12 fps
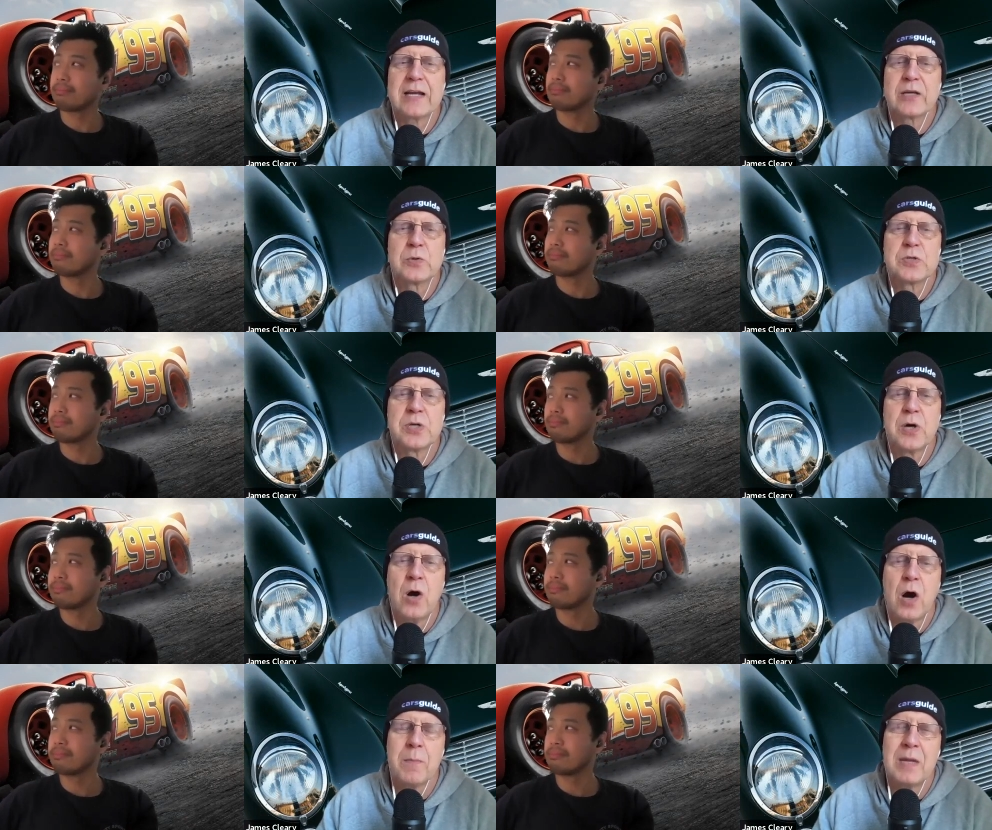Speaker 1: he had a good
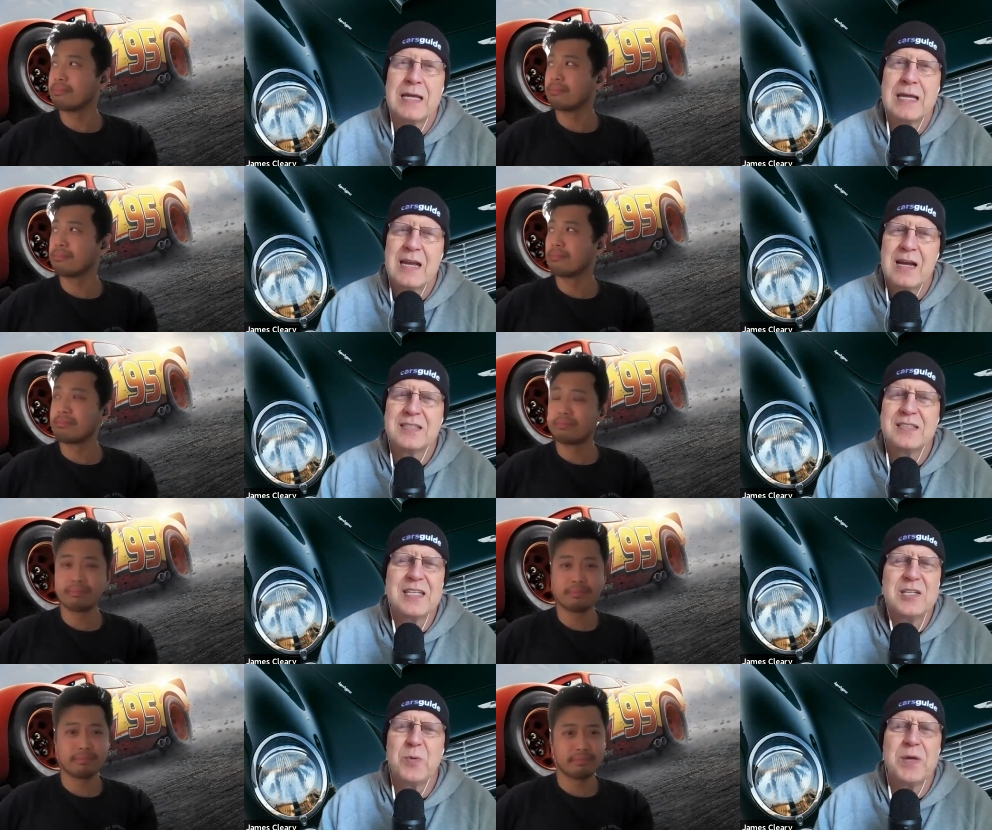time. I
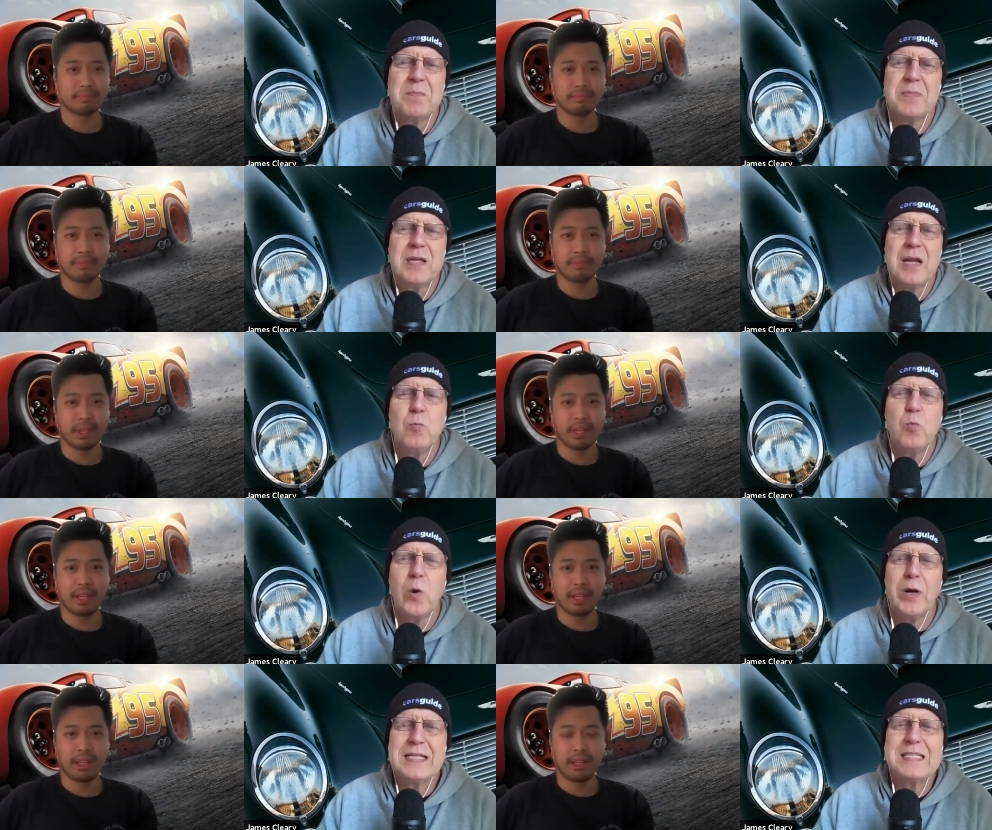said to him, You know,
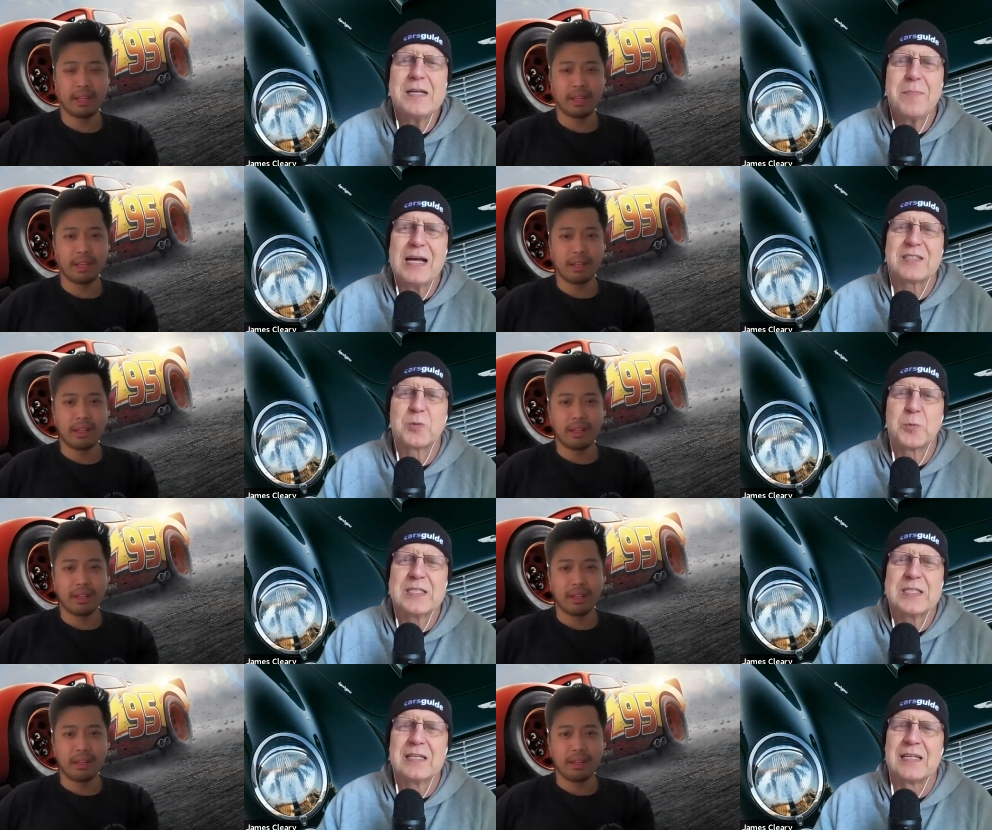what is it about
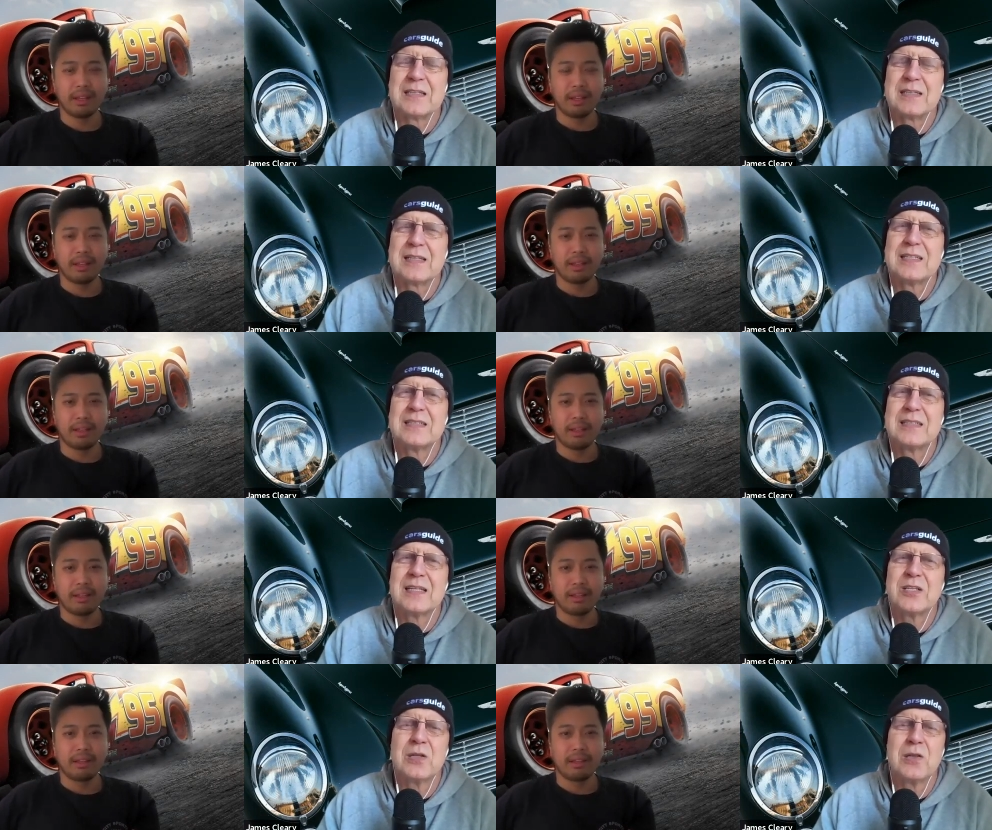Switzerland that,
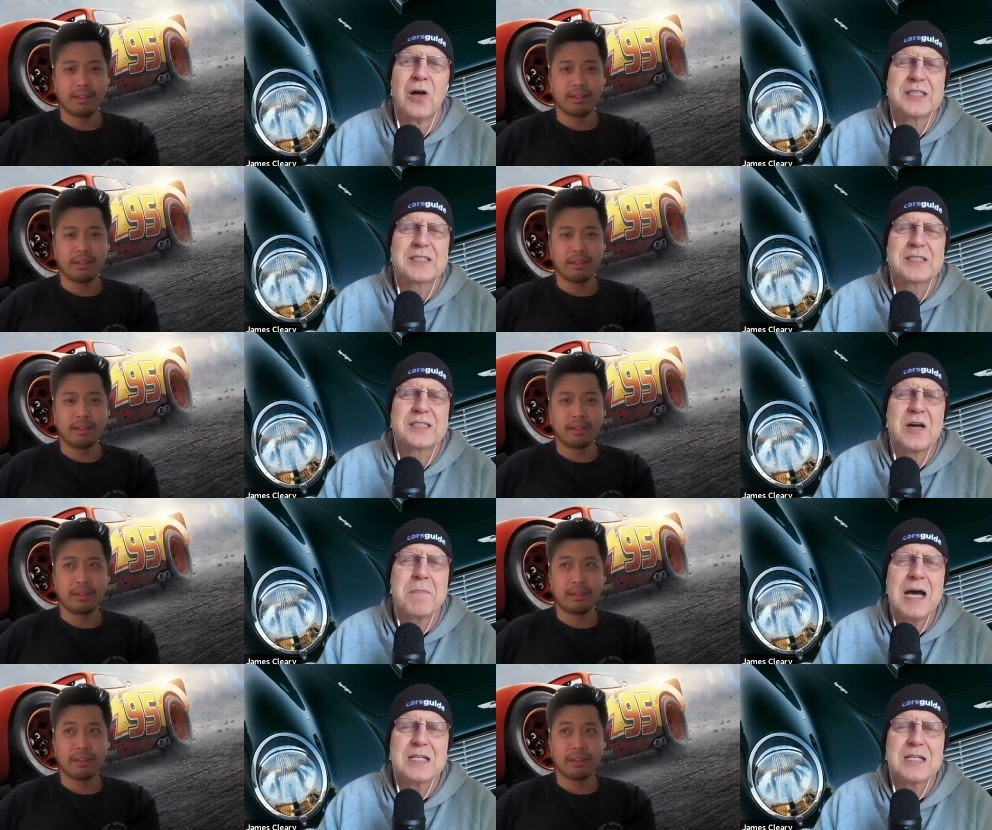that you like so
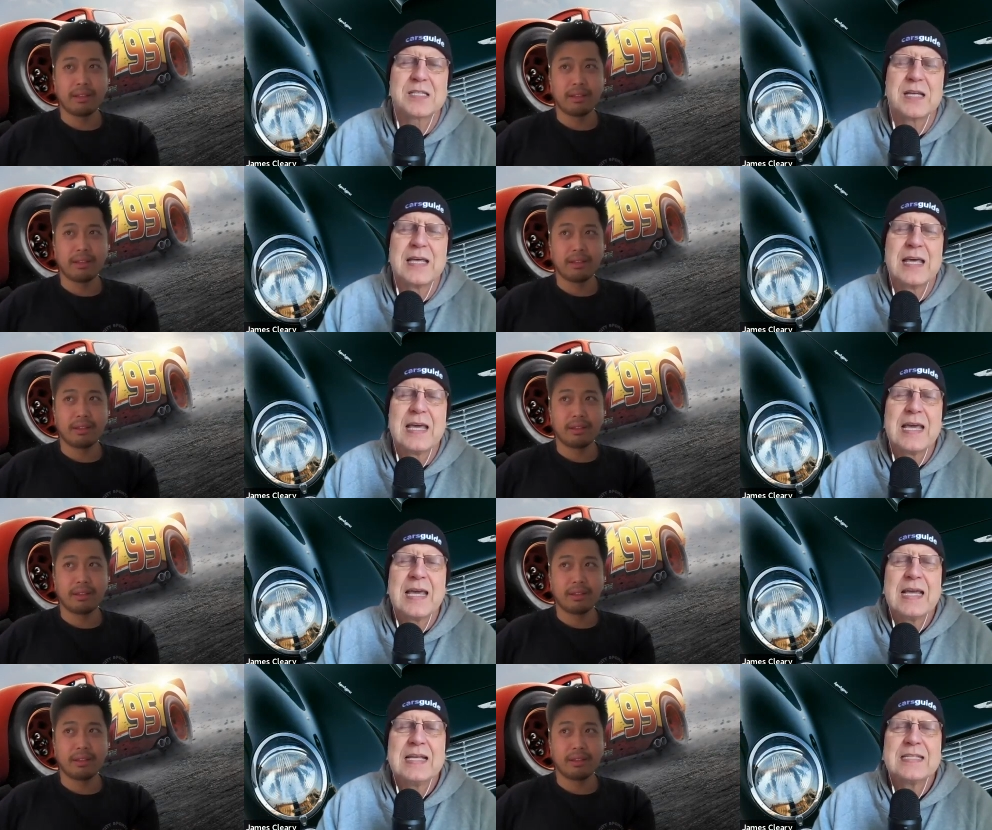much?
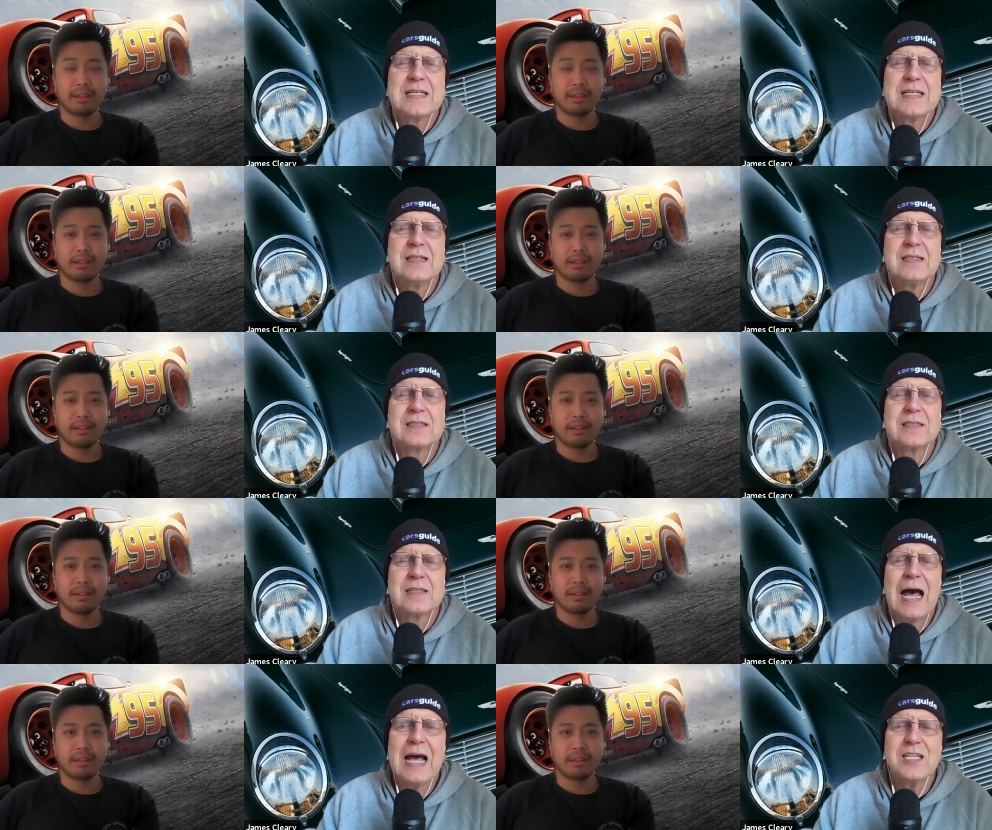said
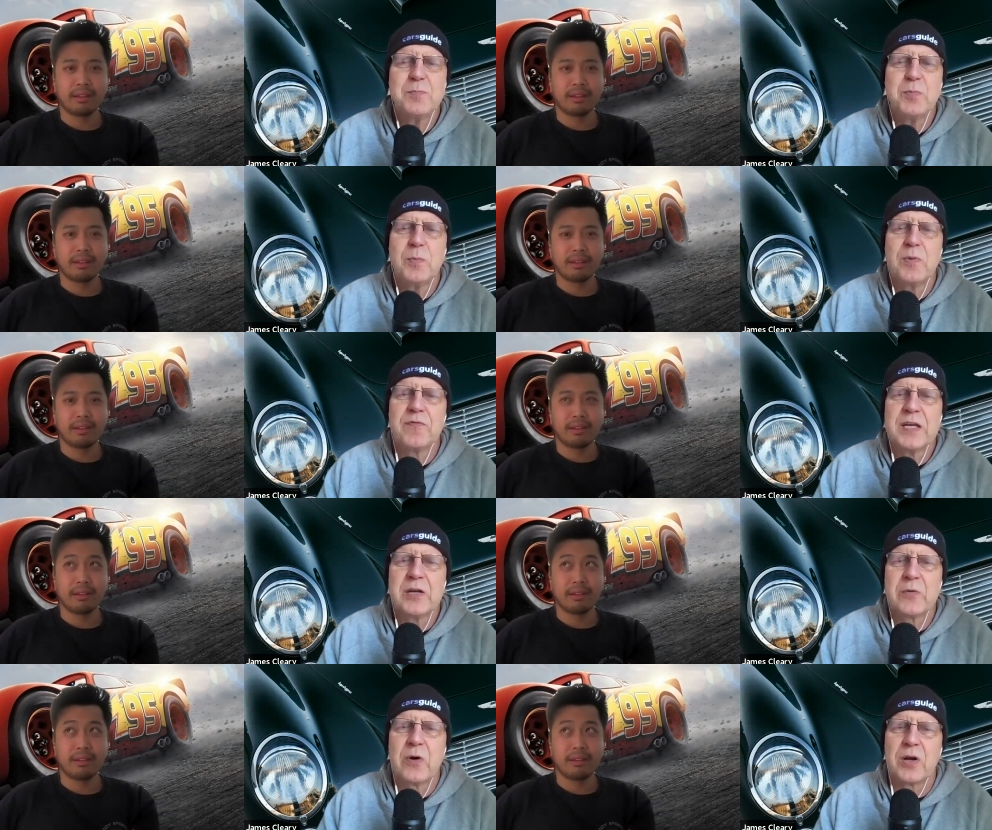it's hard to put my
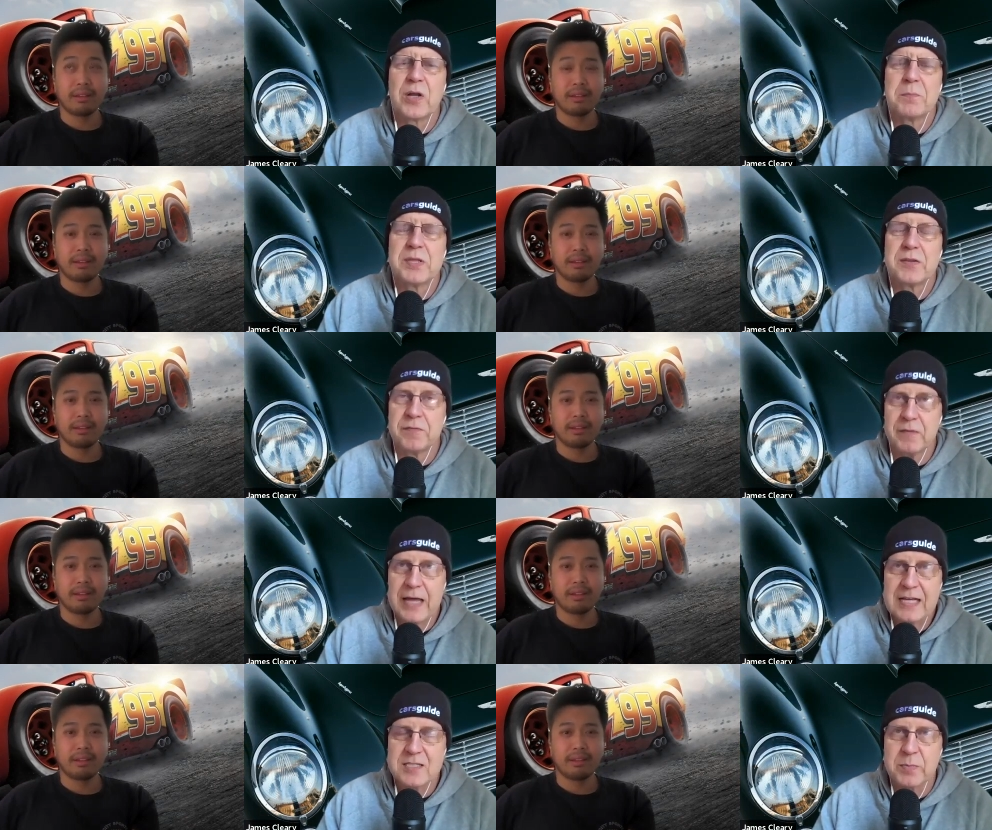finger on it, but the
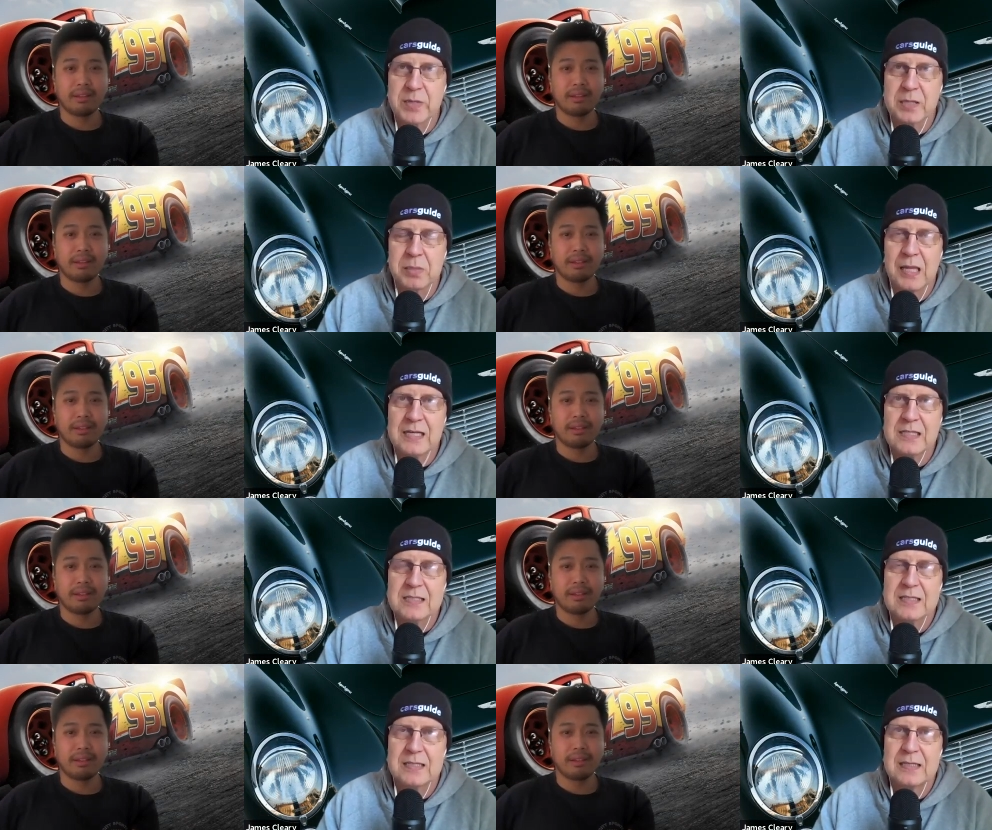flag's a big
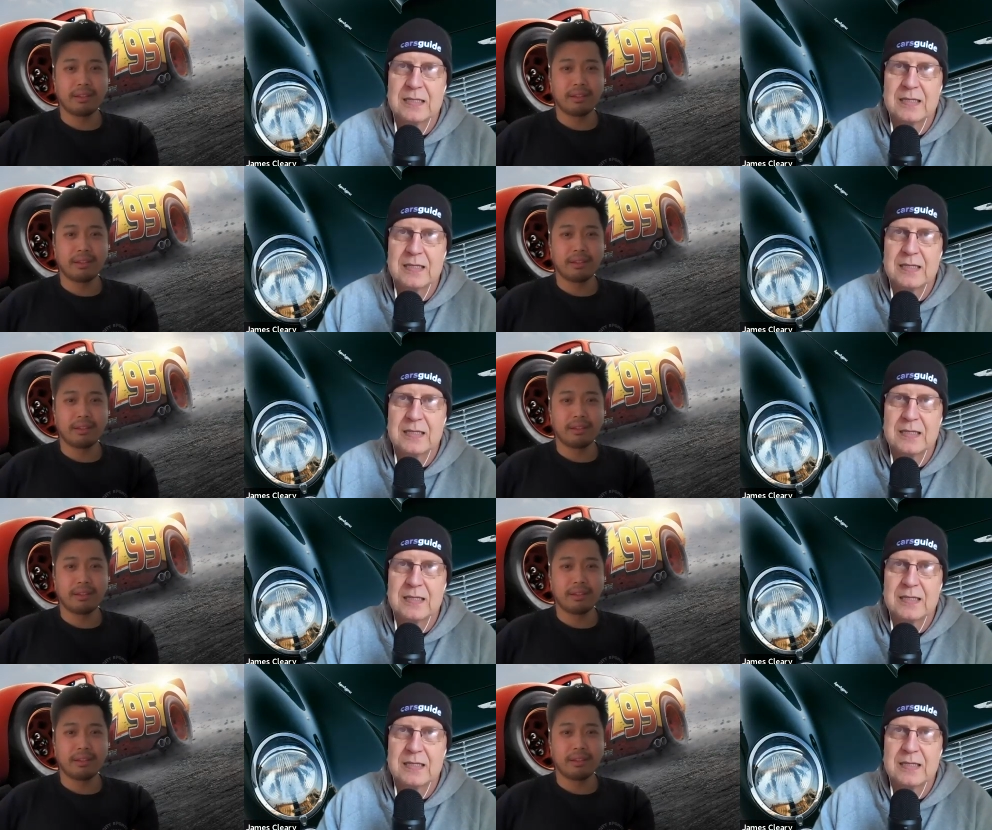plus.